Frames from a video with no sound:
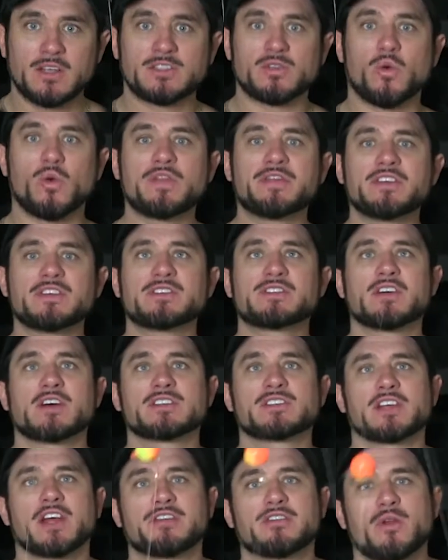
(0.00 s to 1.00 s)
so what this
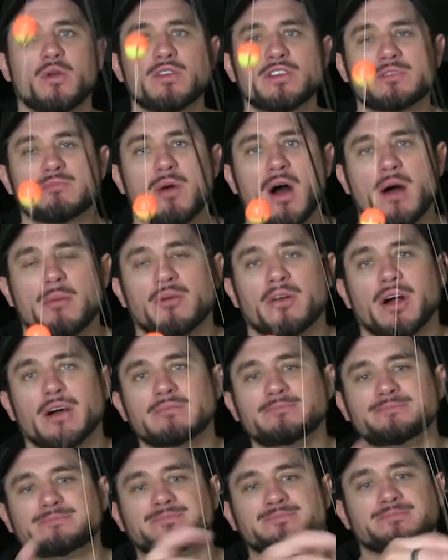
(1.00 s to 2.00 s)
does is I throw this bobber
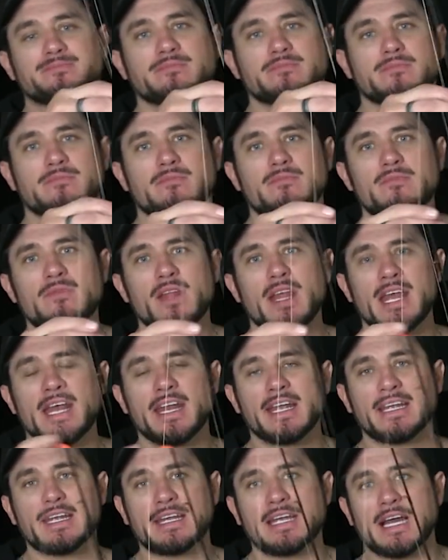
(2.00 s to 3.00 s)
on and
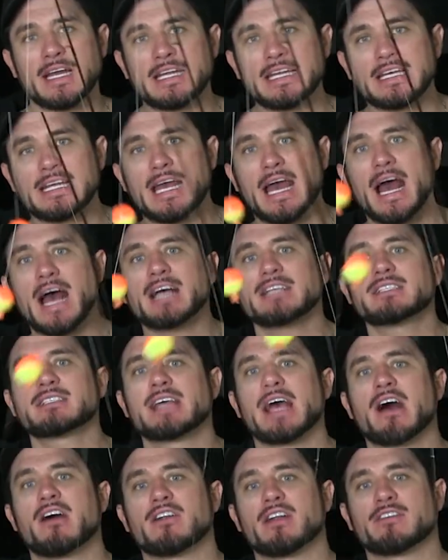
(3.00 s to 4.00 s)
it, I can cast
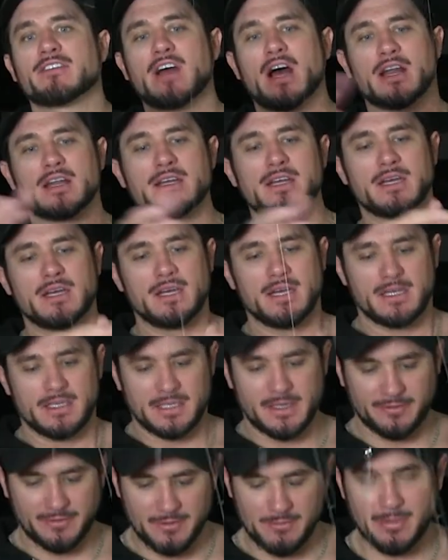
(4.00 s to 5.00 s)
out and I've got
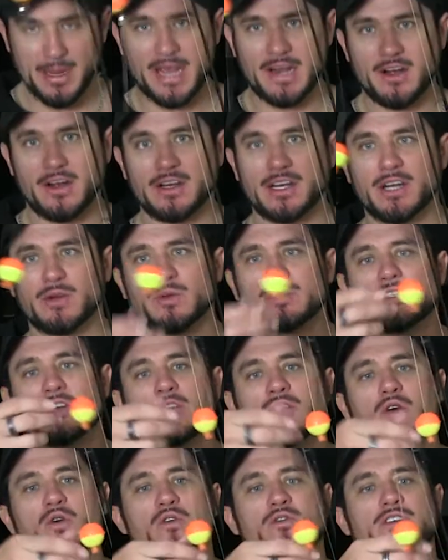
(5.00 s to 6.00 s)
different bait on here, which
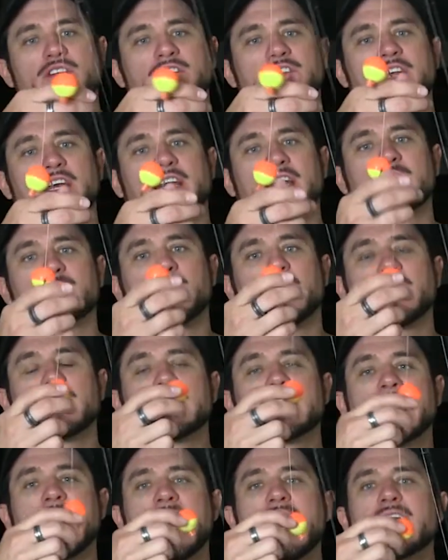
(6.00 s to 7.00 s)
I'll go over in a second, but I
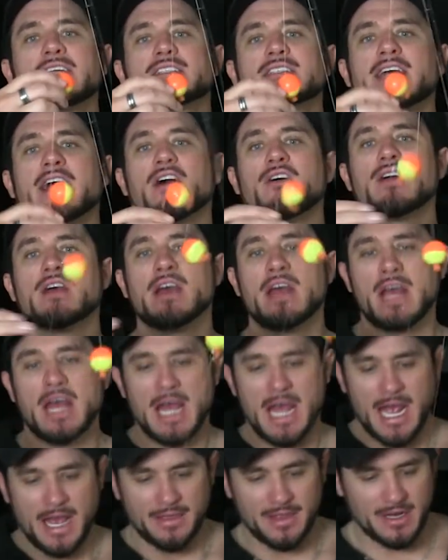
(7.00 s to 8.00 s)
can cast out
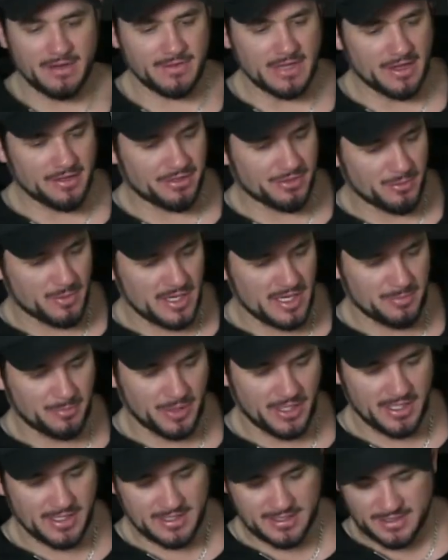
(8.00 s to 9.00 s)
and then I've got three
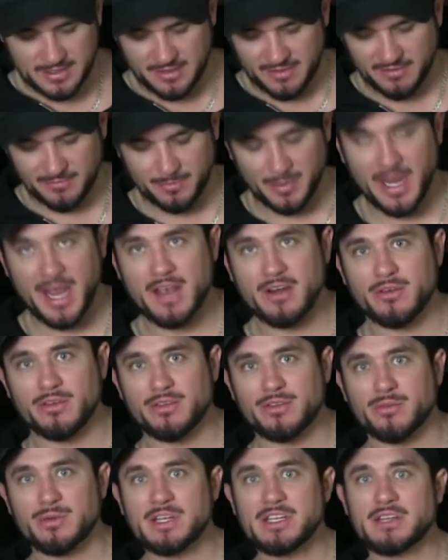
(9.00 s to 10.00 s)
pieces of bait or
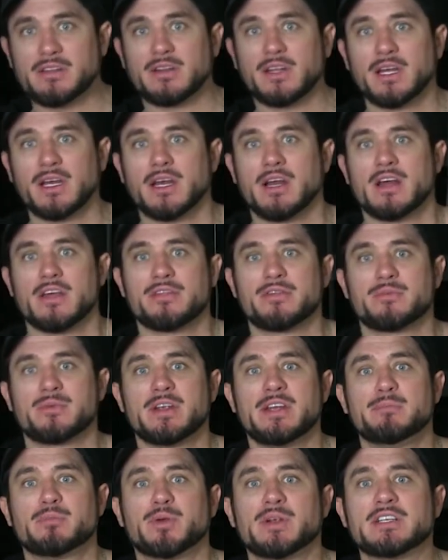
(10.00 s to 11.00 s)
three,
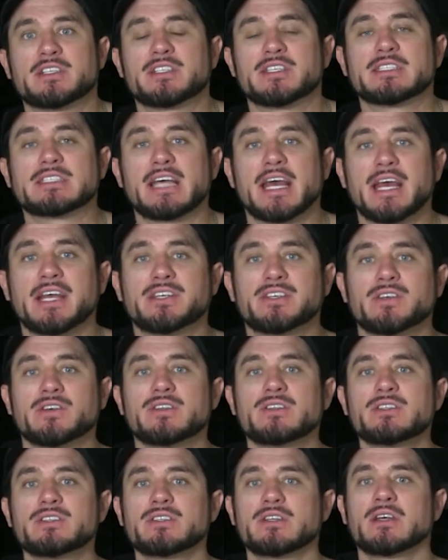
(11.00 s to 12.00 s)
three
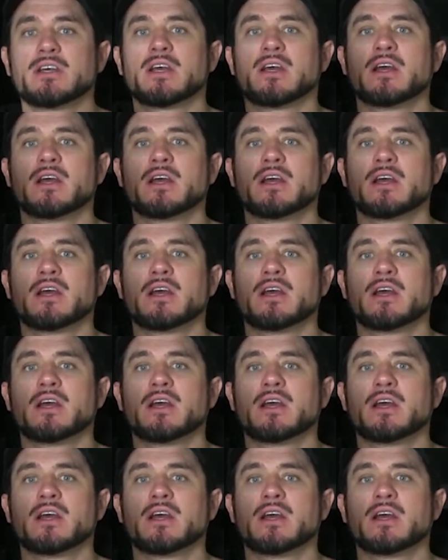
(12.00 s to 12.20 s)
presentations